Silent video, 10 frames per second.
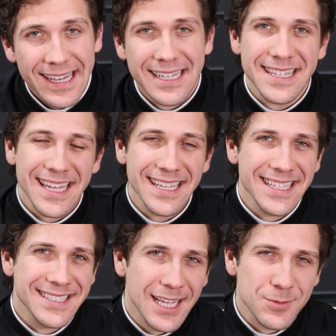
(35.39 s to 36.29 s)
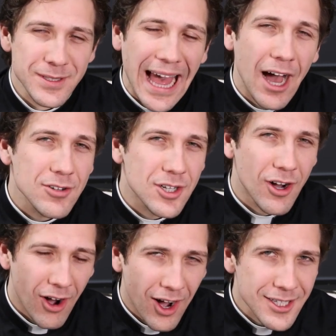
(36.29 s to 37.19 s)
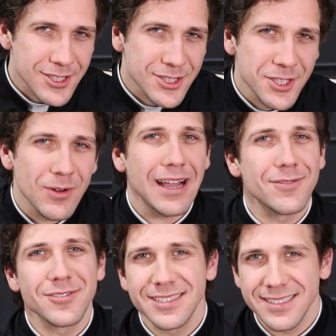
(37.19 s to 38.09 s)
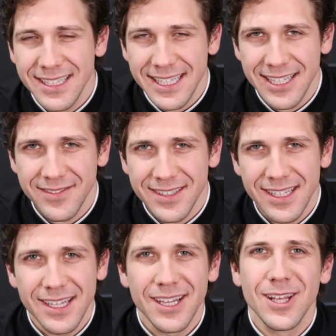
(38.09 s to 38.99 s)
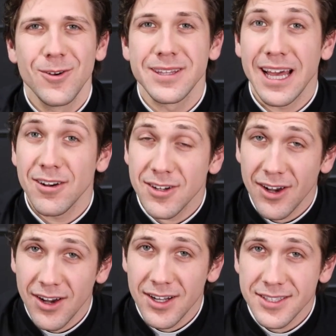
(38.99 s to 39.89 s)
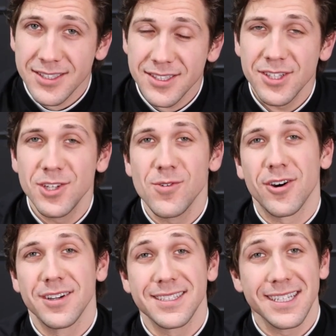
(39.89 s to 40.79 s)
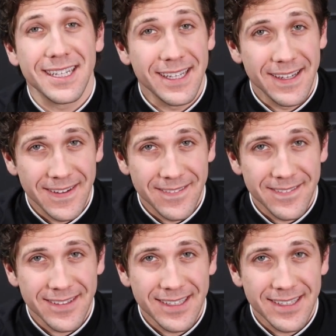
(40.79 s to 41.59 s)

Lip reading: And at the end, he says, without cost you have received, without cost you are to give.